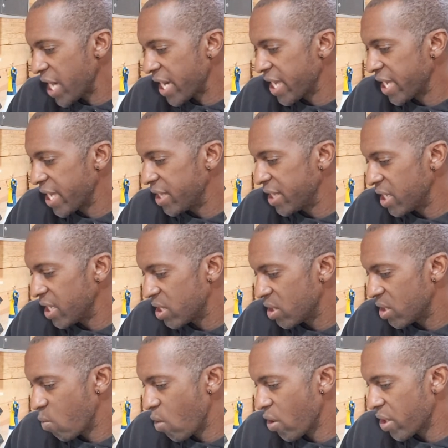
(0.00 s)
could get this
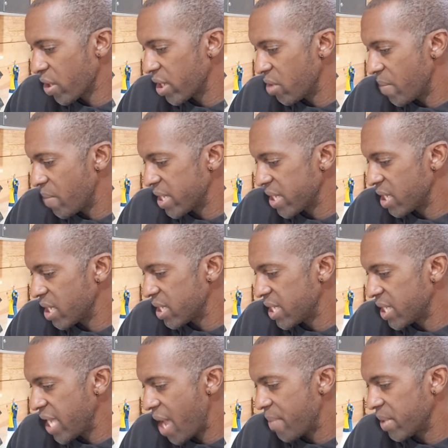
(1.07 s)
working on my son's
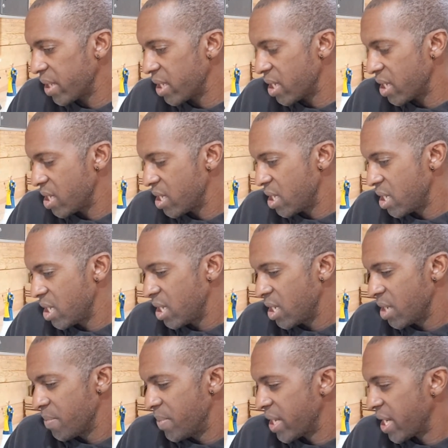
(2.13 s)
tablet,
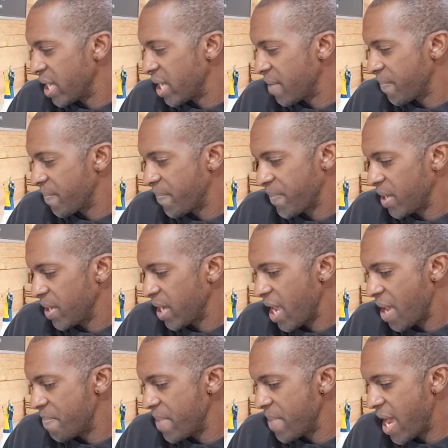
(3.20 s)
but
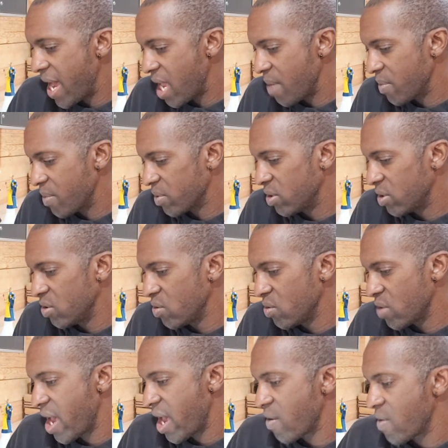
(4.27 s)
I'm not able to do
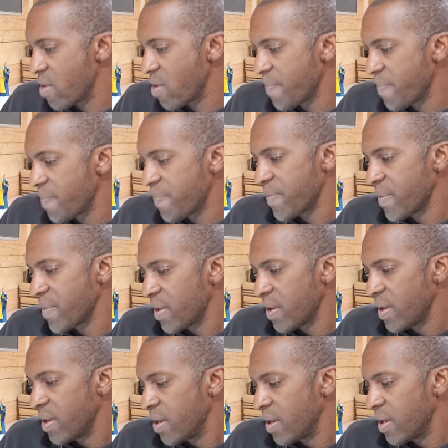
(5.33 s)
that.
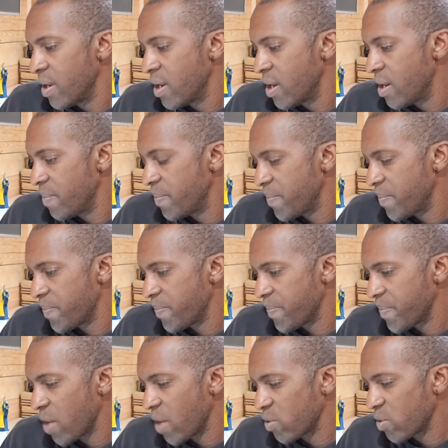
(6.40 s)
I
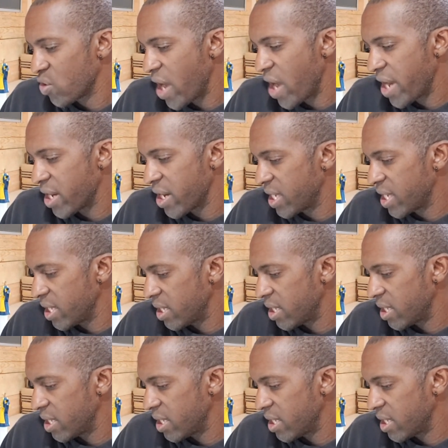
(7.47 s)
was trying to get.